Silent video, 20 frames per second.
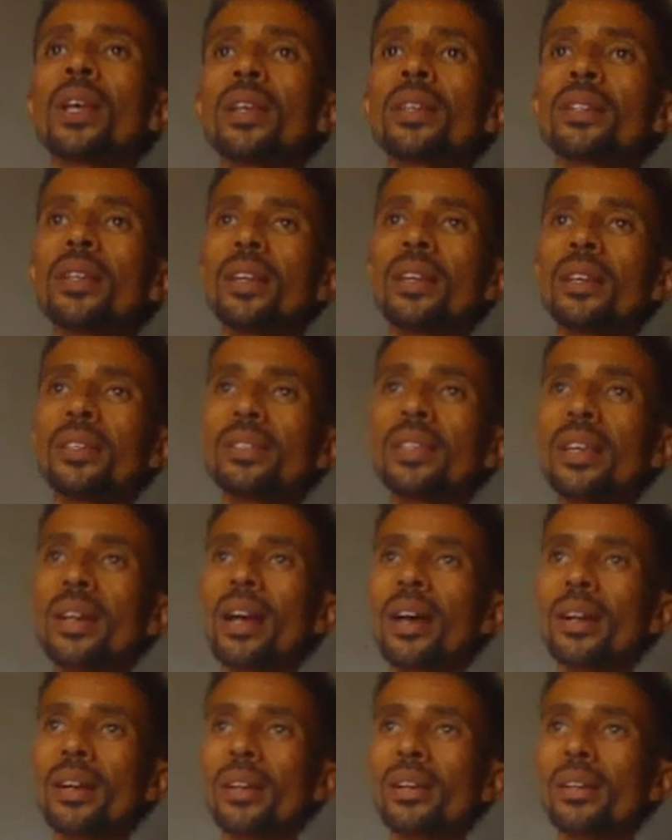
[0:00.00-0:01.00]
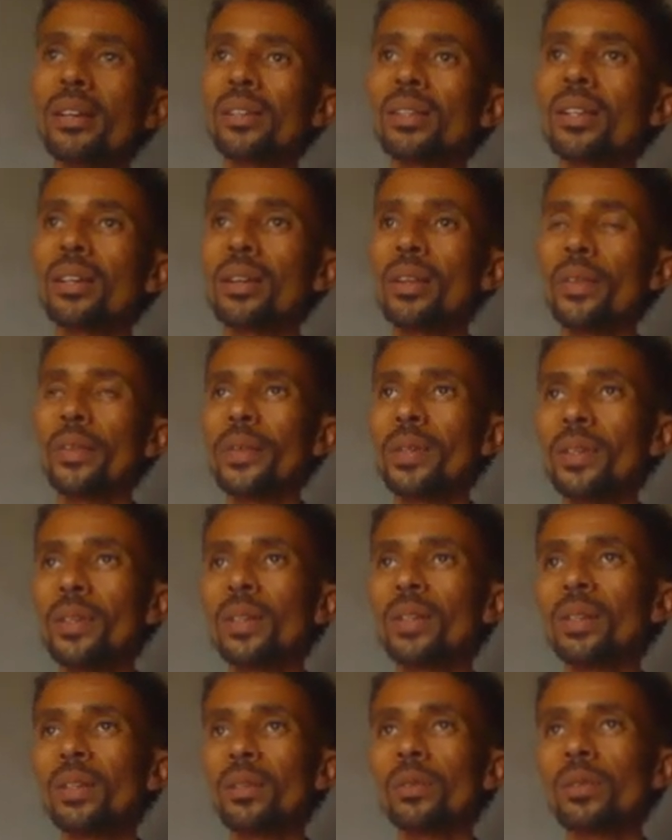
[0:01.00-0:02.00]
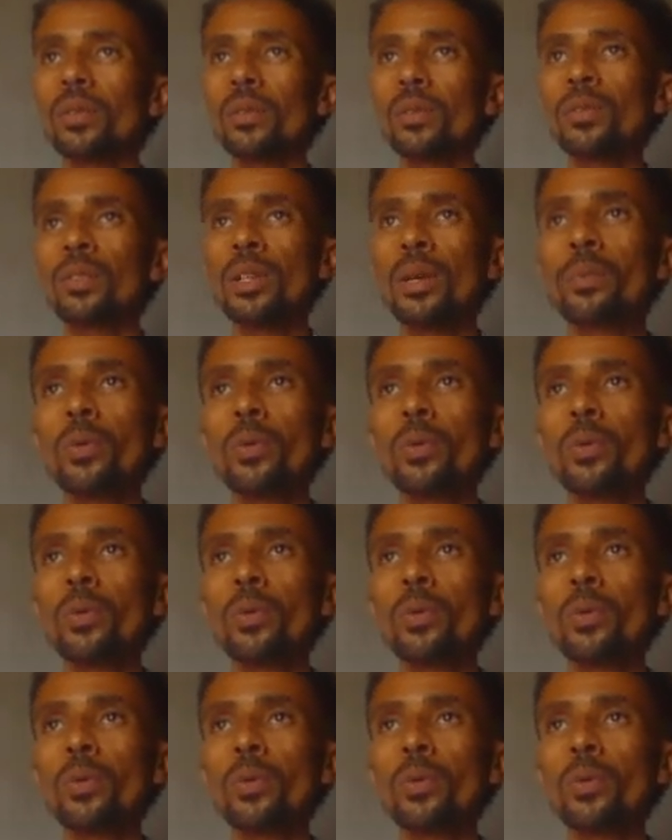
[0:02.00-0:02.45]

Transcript: there are the